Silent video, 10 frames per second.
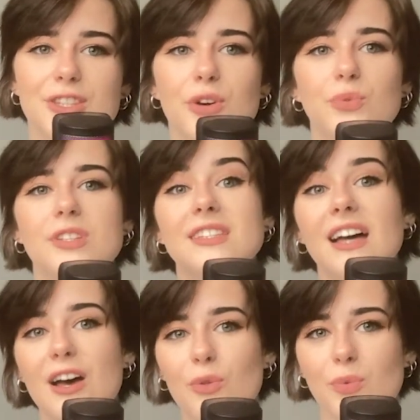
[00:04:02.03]
No, the
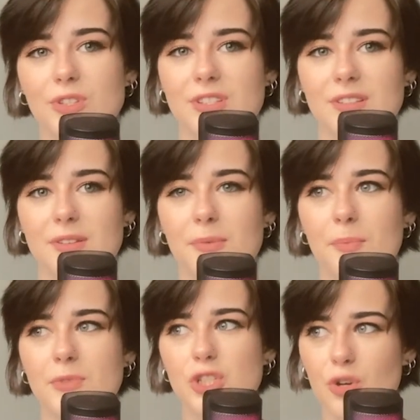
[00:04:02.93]
style wasn't
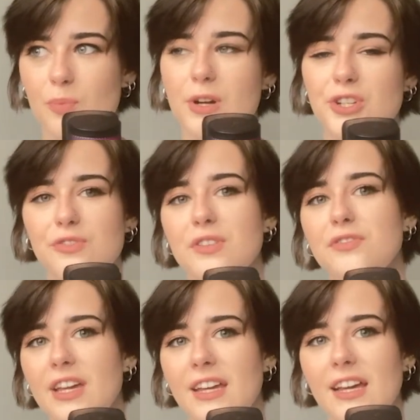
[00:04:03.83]
so much of a
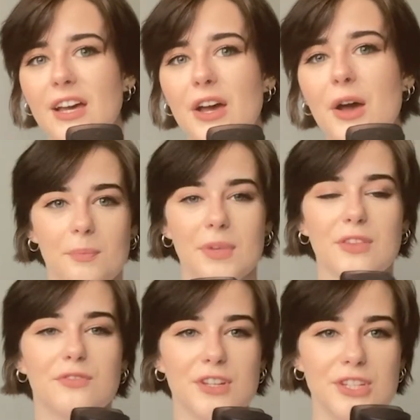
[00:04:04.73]
thing. But the
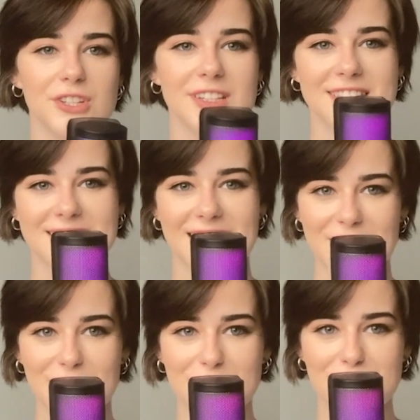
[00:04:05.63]
fashion
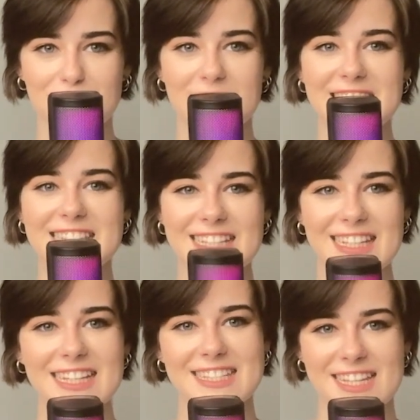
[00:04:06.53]
itself did
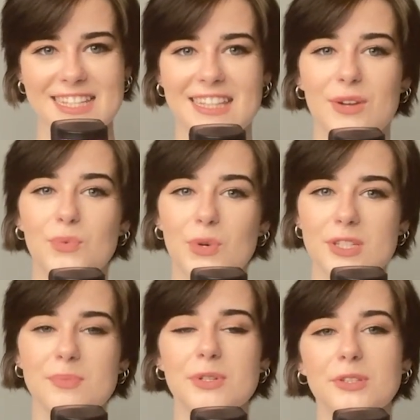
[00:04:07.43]
exist, and it was an
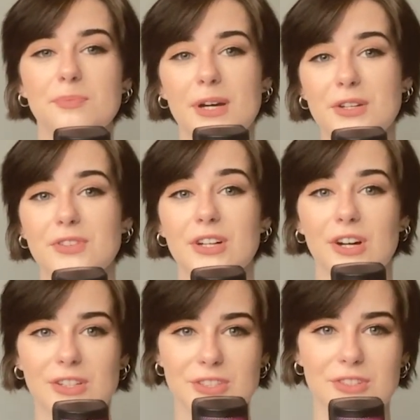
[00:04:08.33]
important part of our
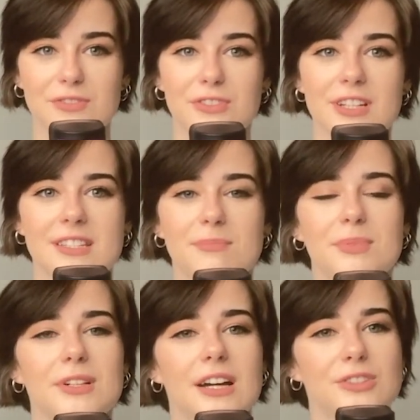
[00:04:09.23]
culture. For
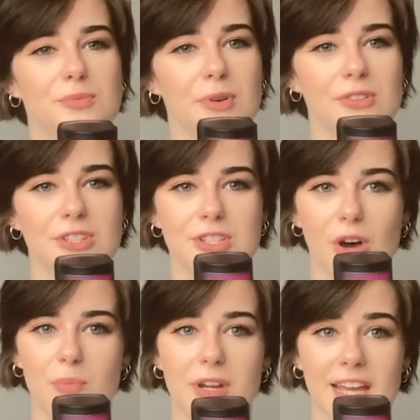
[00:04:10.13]
example, anthropologist
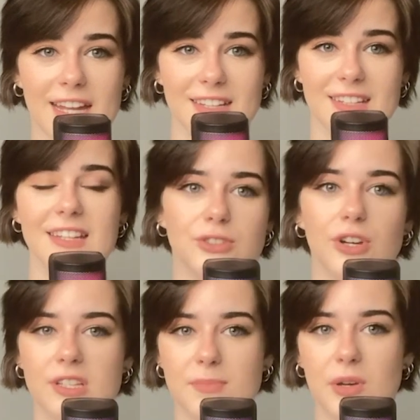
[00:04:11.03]
Aubrey Cannon
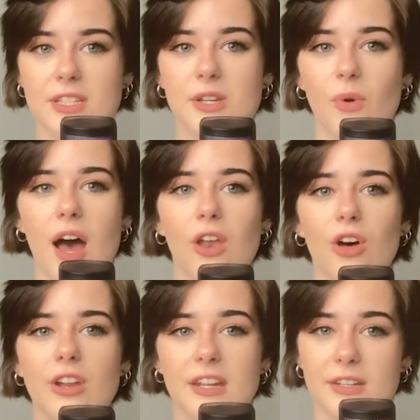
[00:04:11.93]
talks about this quite a
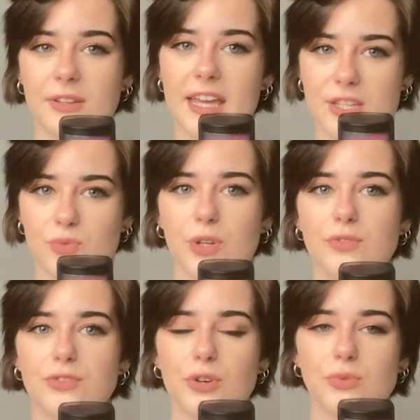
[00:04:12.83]
lot, and he's one
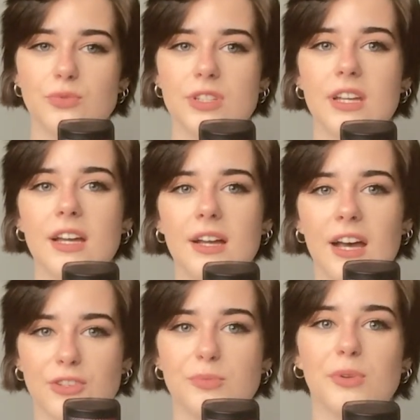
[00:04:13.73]
of those
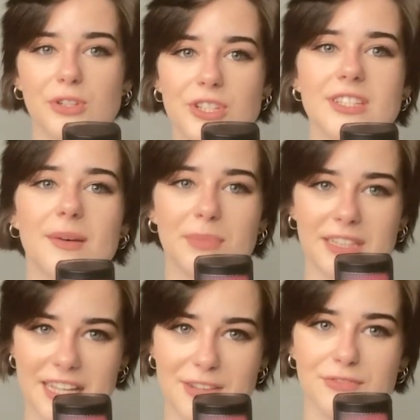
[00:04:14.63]
anthropologists that
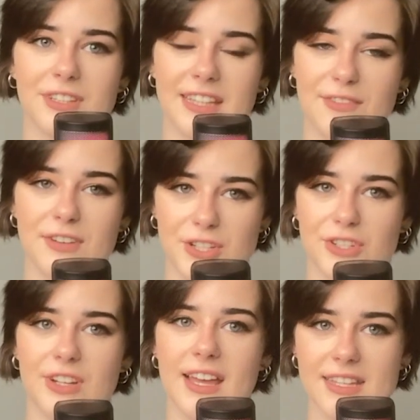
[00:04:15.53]
believe that
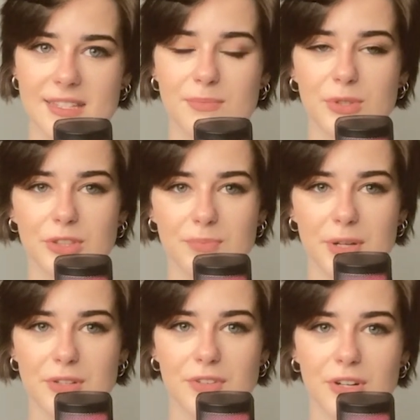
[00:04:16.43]
fashion is an important part
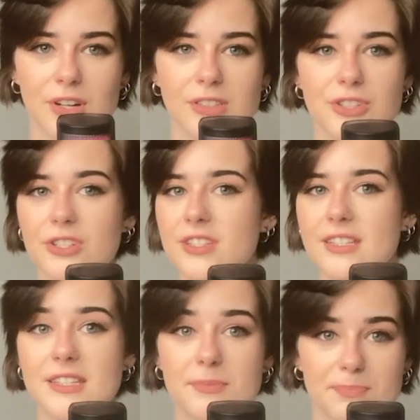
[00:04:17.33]
of our culture since
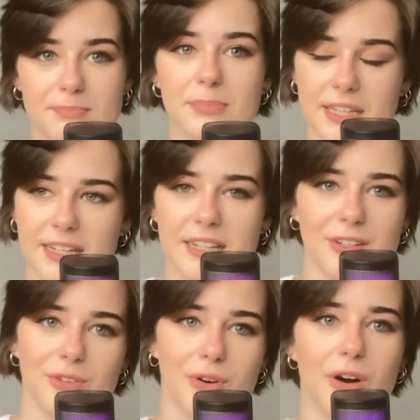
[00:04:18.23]
the beginning
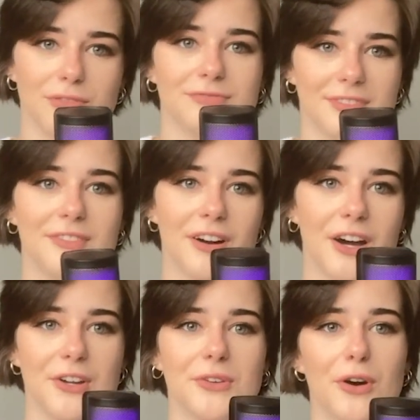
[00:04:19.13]

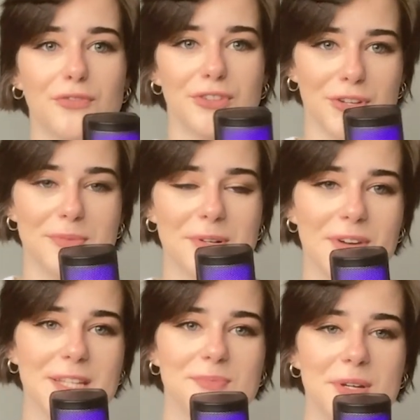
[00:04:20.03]
of the human
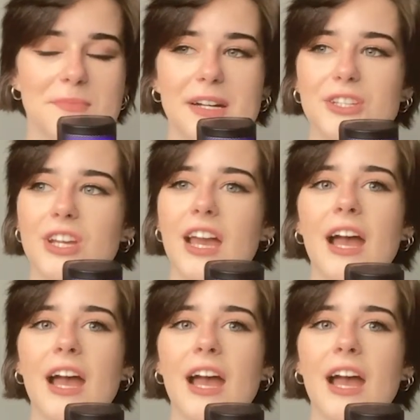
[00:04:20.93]
race, pretty much.